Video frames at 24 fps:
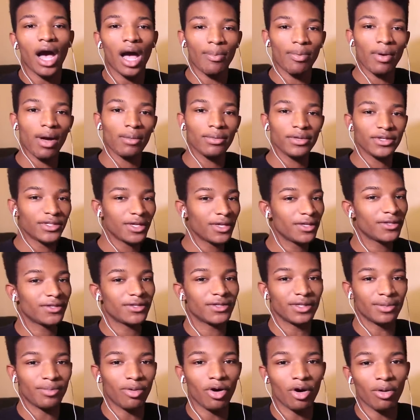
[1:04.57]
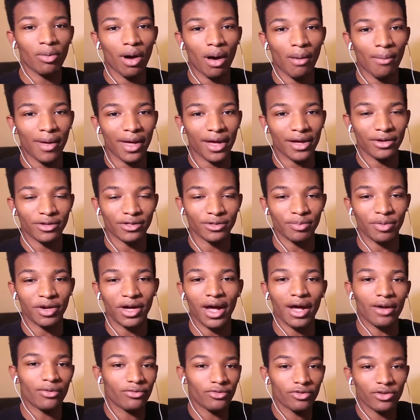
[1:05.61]
I probably said this in the Pokemon battles,
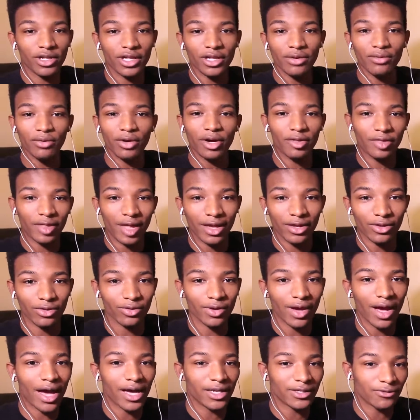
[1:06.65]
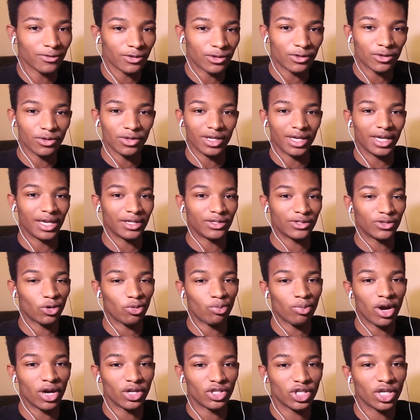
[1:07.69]
but I really want to thank you guys for tuning in so
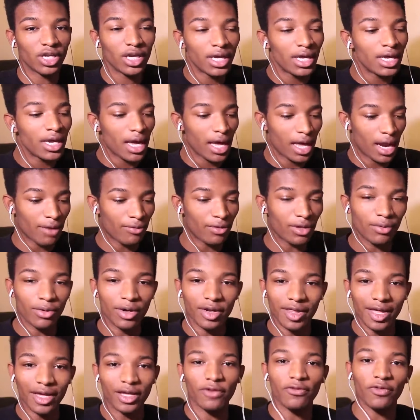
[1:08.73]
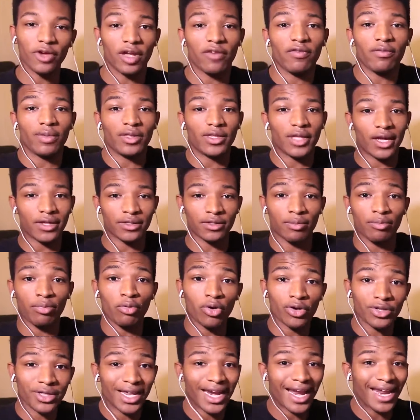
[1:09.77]
much, and I really want to thank you for giving me that
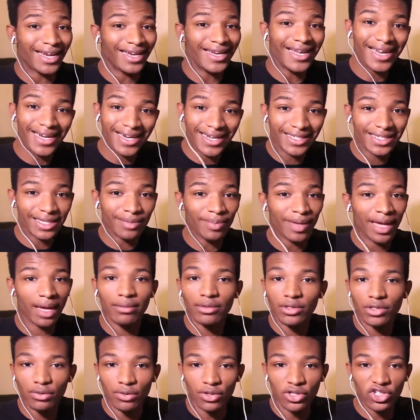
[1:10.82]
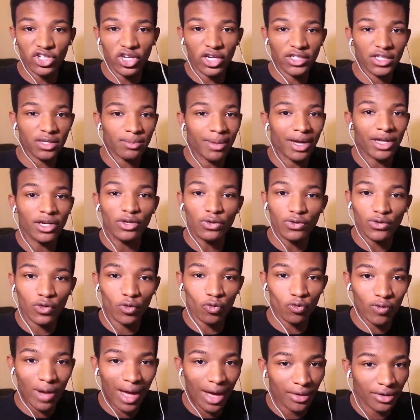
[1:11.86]
support that I needed to be able to adjust to my new
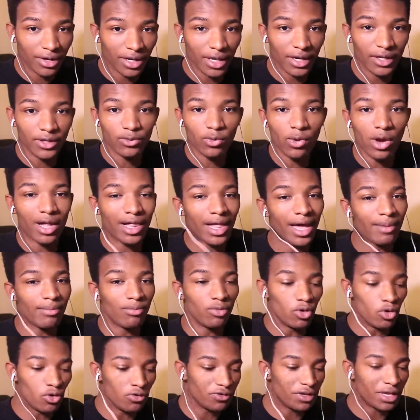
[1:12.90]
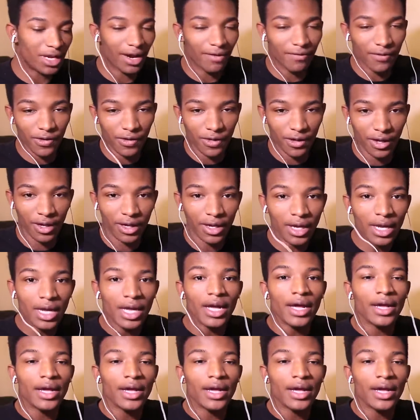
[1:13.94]
surroundings while I moved and everything.